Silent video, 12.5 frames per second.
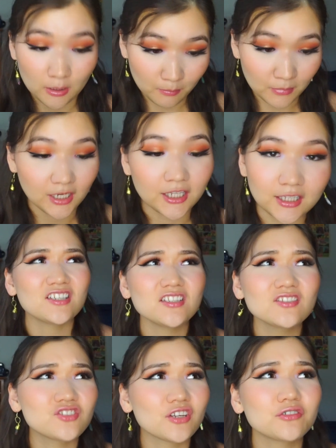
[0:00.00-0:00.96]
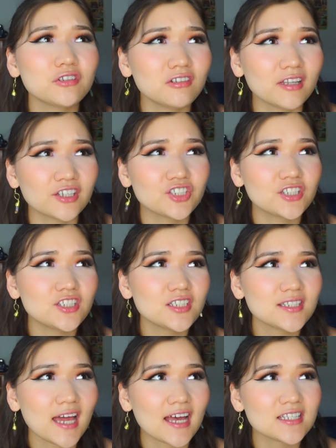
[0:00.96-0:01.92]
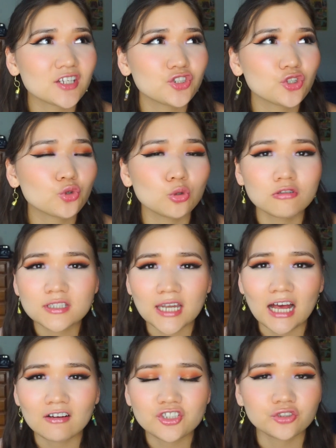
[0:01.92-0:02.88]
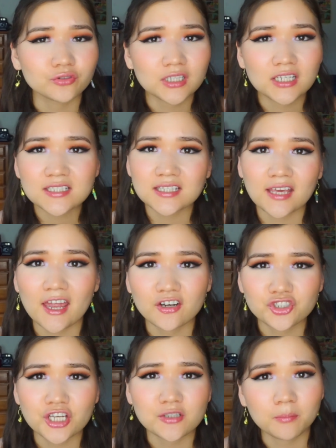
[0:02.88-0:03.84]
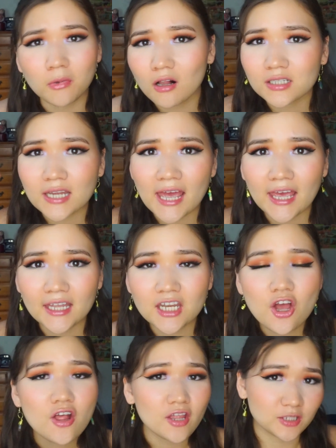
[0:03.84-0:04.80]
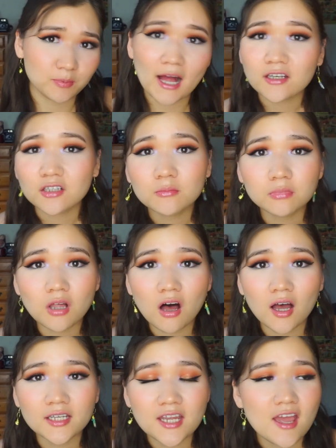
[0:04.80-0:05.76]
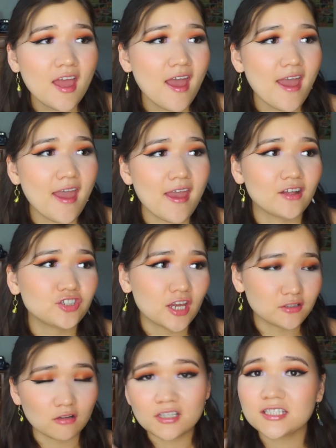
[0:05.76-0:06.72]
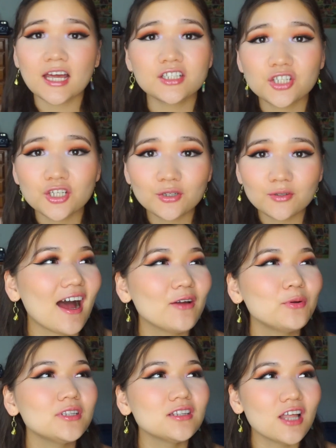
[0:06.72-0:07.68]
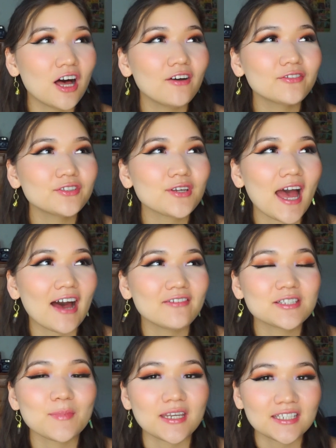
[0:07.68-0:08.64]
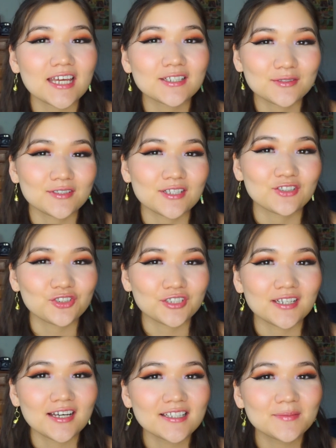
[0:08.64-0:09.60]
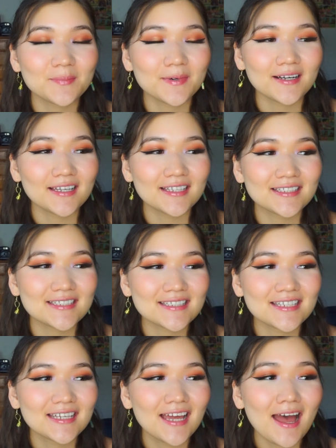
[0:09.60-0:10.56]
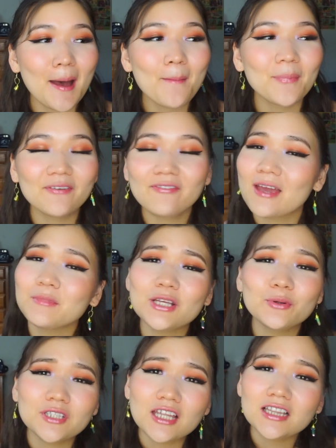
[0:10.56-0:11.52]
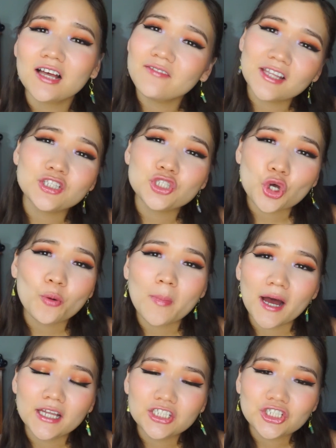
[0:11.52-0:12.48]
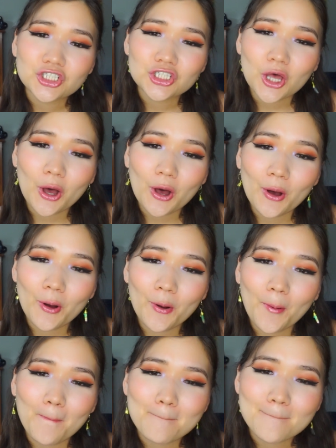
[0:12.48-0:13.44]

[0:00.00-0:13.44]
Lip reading: immediately. Just in general, like, she just has such a cool style. She really doesn't care. She has a bald head that's platinum blonde, and she has all these tattoos. I would love to have as many tattoos as she does, but my family would not love that so much, so